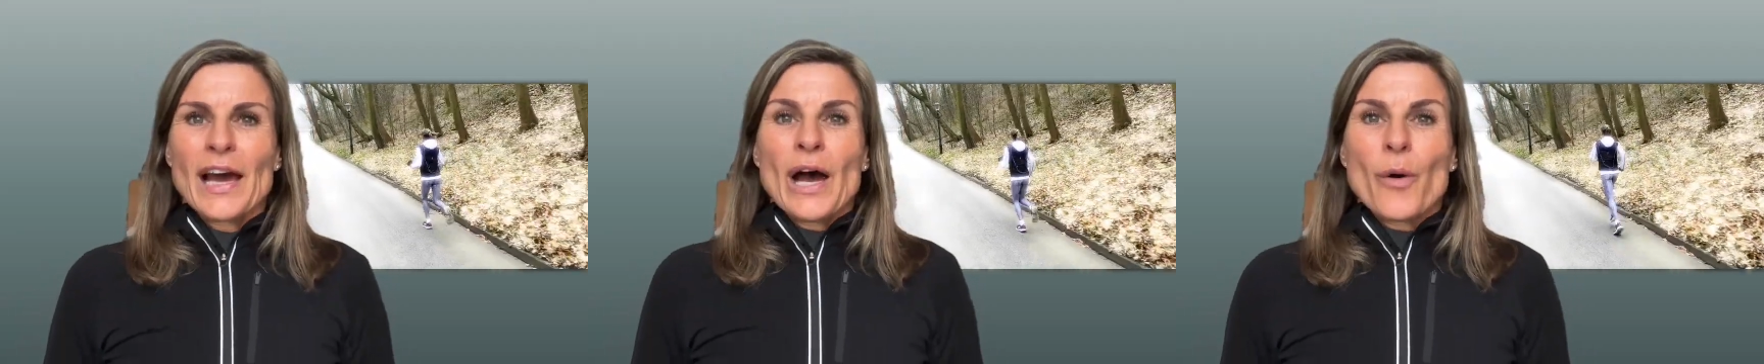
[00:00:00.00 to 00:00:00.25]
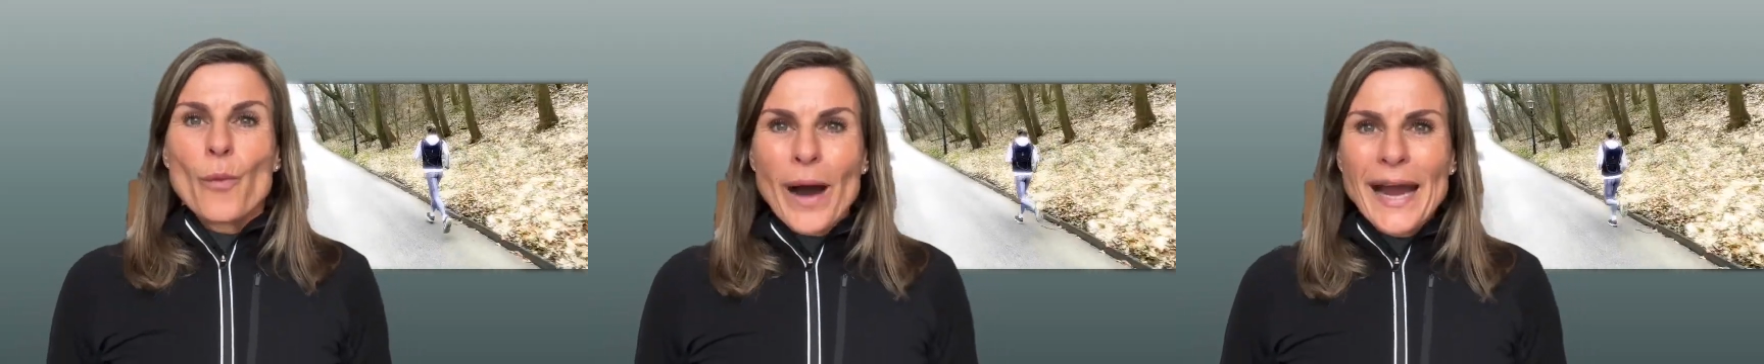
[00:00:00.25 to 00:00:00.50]

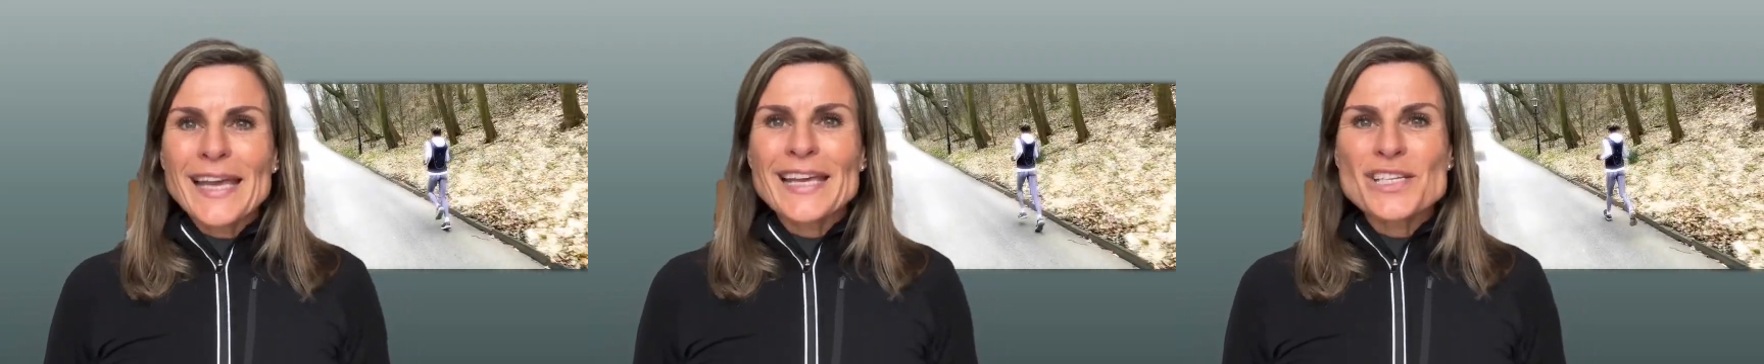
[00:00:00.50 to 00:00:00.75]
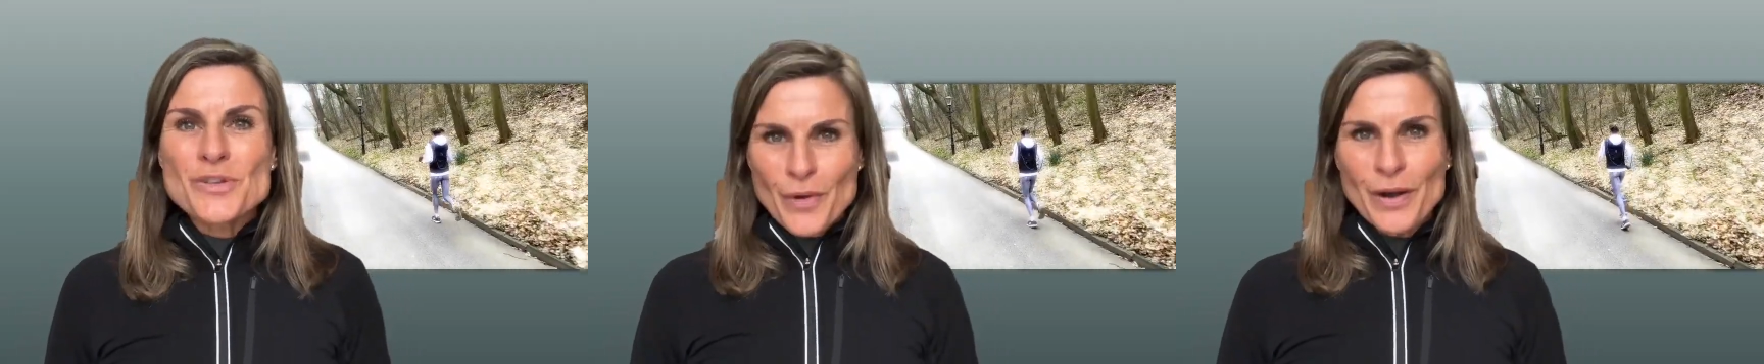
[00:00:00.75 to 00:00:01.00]
Why
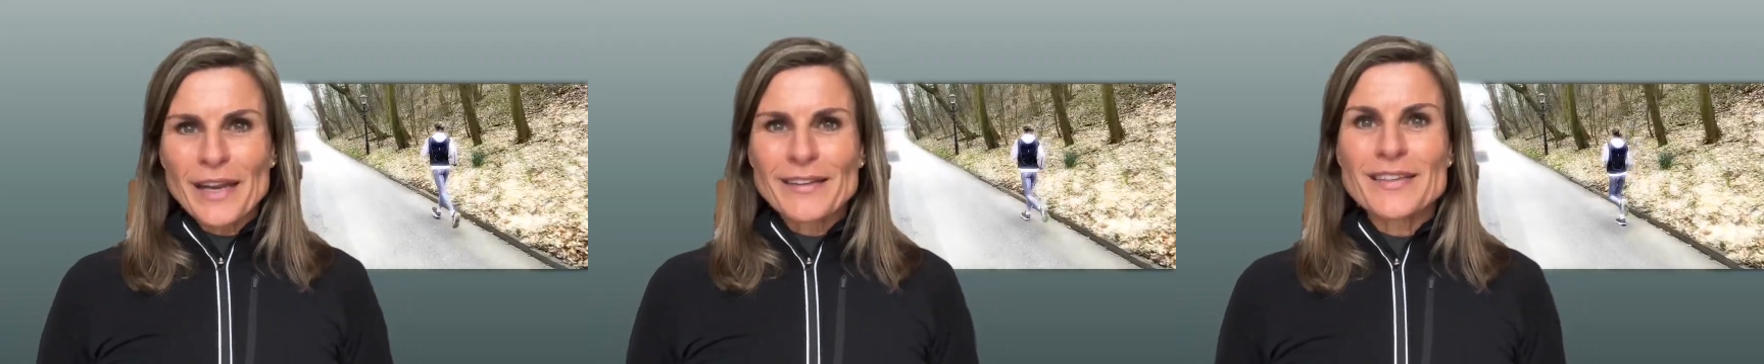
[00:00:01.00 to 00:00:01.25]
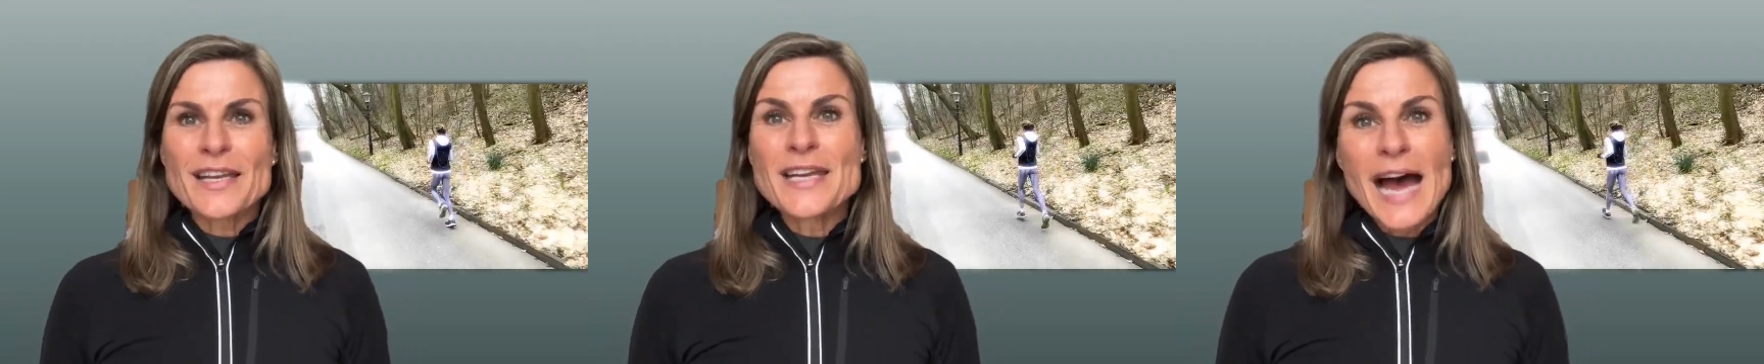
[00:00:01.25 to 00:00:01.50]
is running
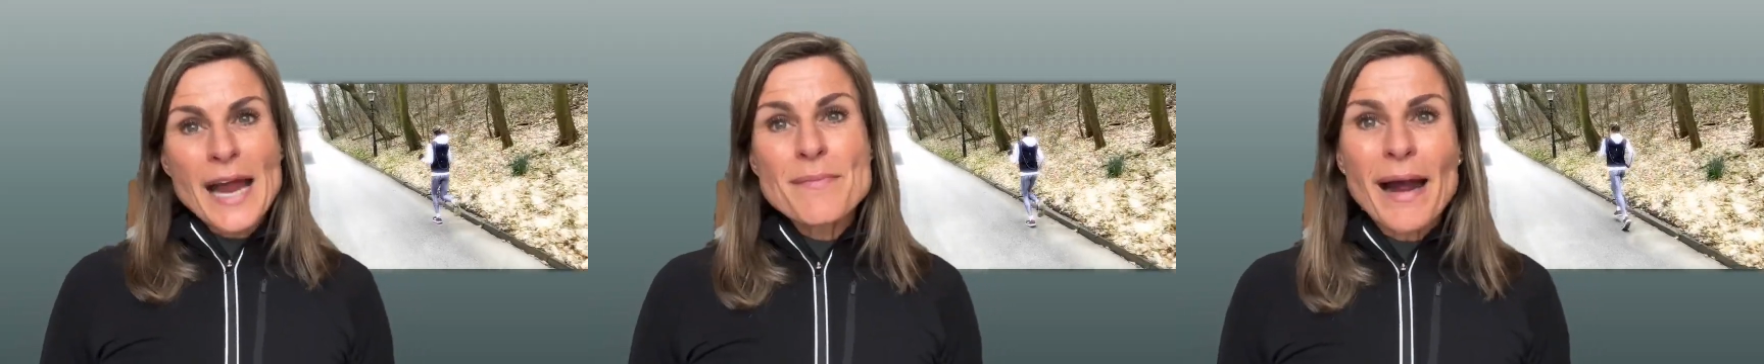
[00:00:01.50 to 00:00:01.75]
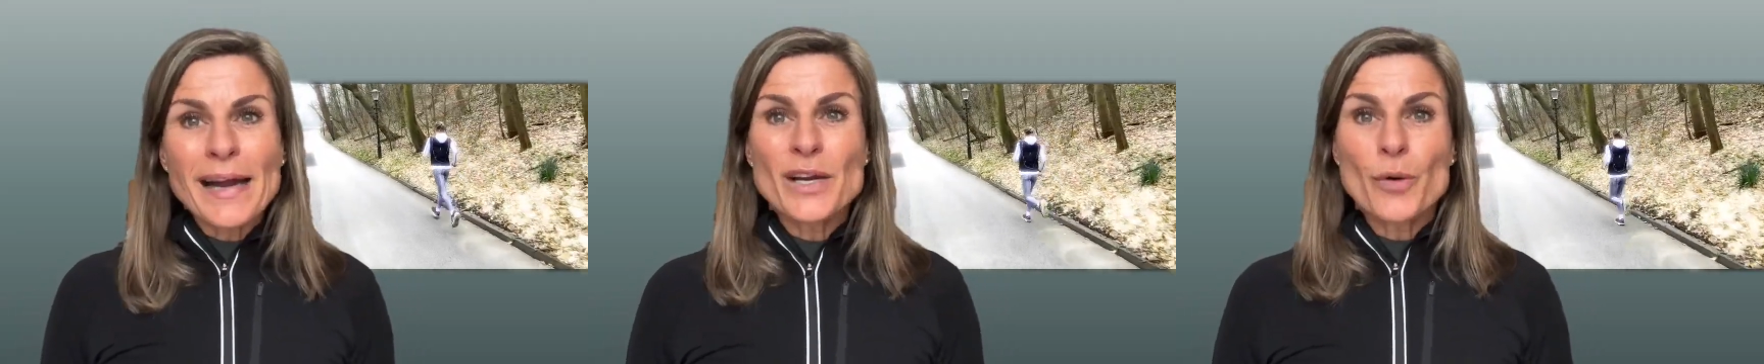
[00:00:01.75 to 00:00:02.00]
the 9 mile